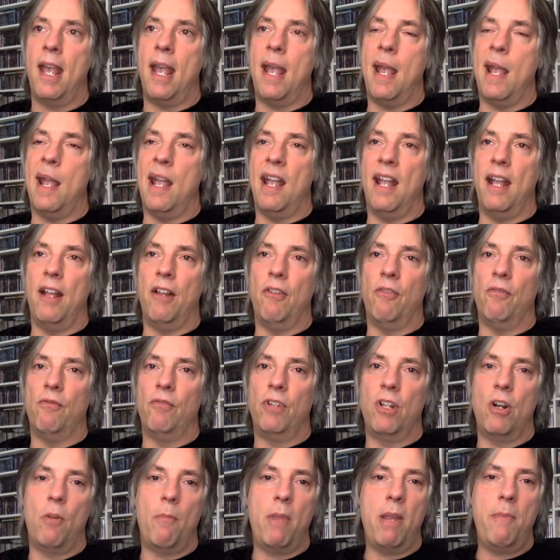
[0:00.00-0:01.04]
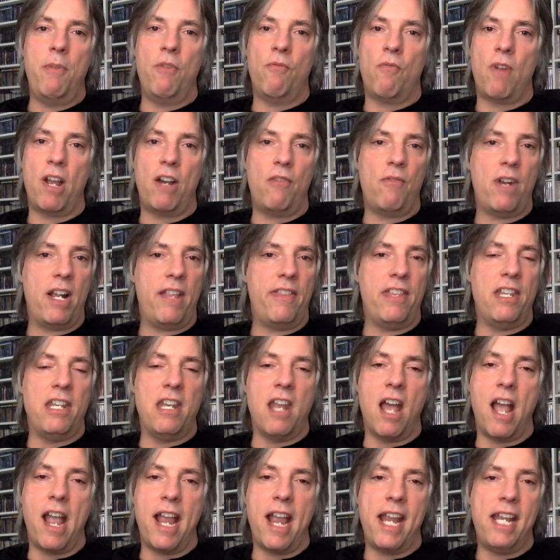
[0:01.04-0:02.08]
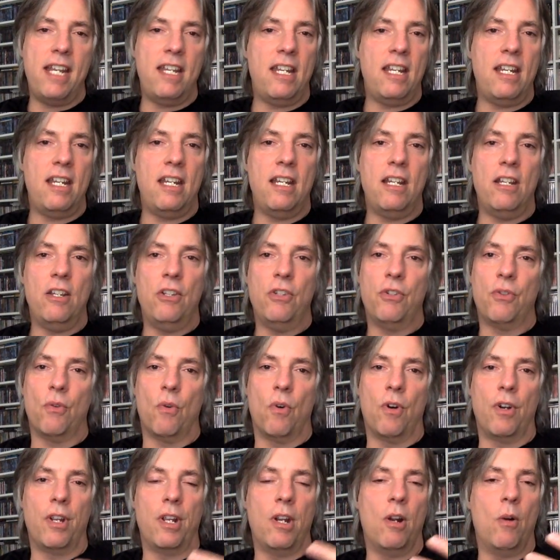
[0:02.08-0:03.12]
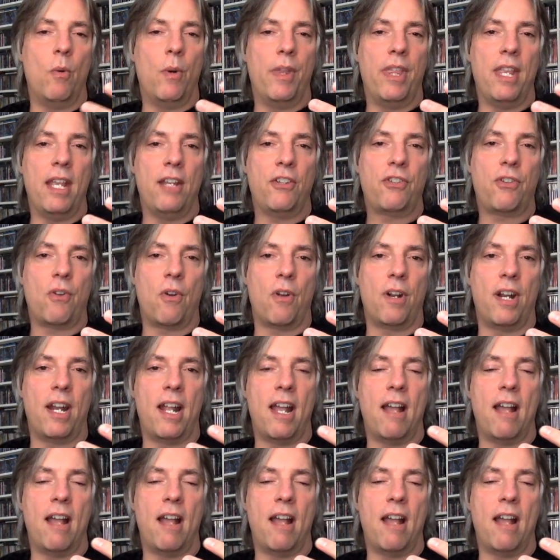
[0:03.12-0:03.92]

and you know maybe right around the 90s or you know when they started